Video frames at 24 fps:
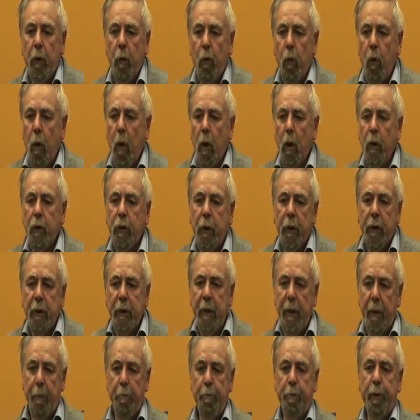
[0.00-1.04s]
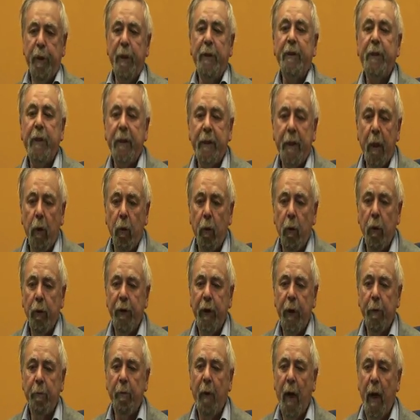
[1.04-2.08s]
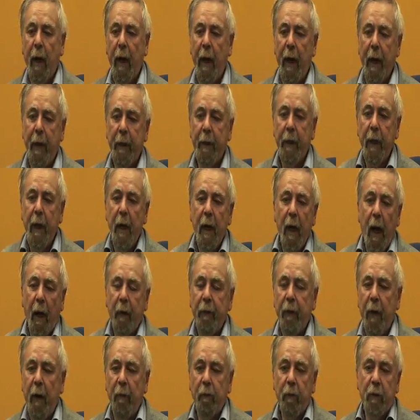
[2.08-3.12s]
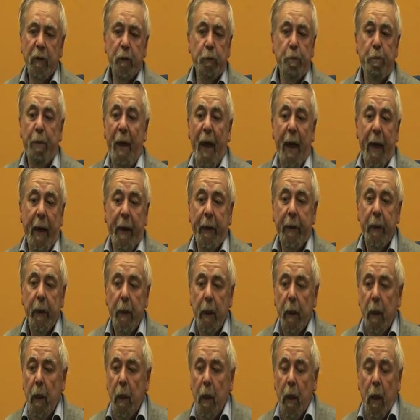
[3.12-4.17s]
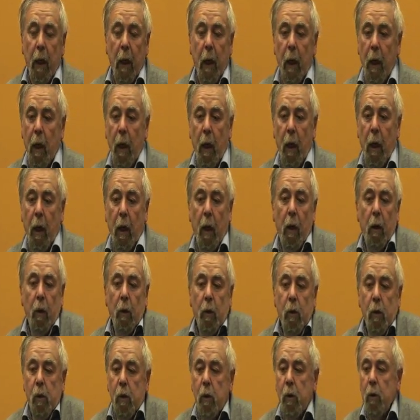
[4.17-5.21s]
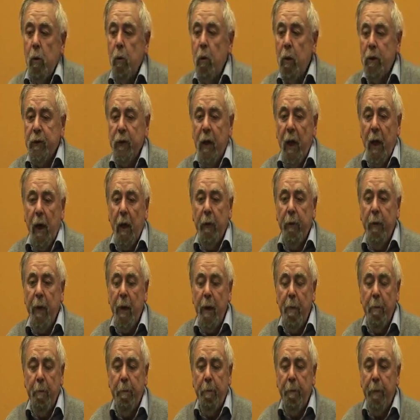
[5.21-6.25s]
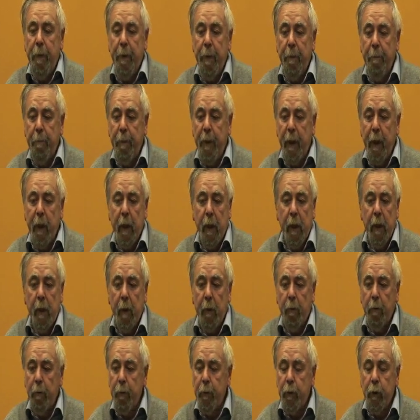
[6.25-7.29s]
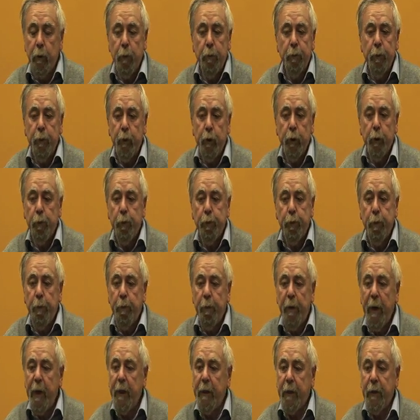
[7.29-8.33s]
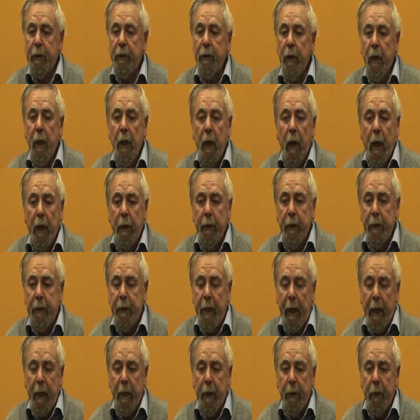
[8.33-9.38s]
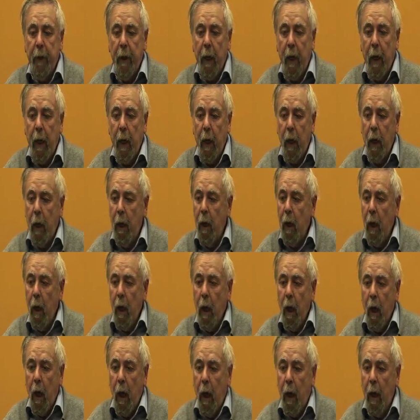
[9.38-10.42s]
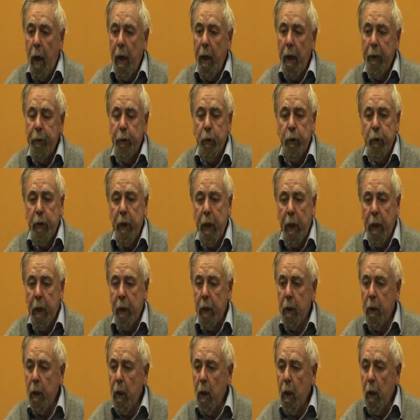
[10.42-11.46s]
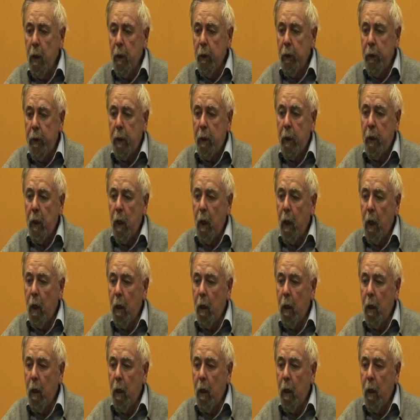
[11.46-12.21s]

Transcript: worked on it and printed the whole thing by hand. And there was Ben, who was helping to print, and I had to take the